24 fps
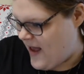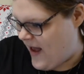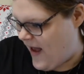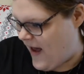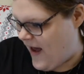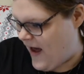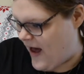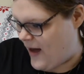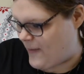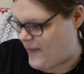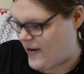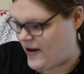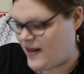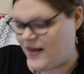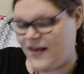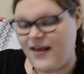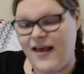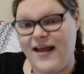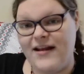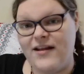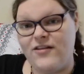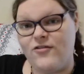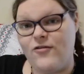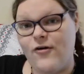And
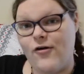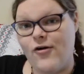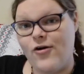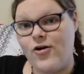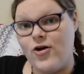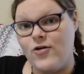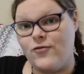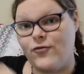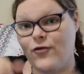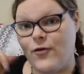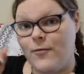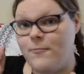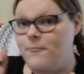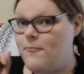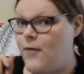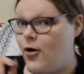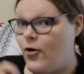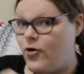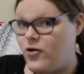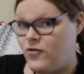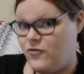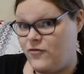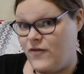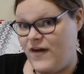it's very good for
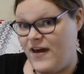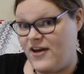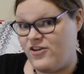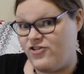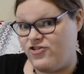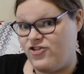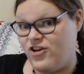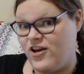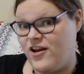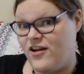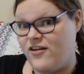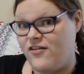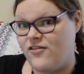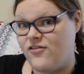motivation.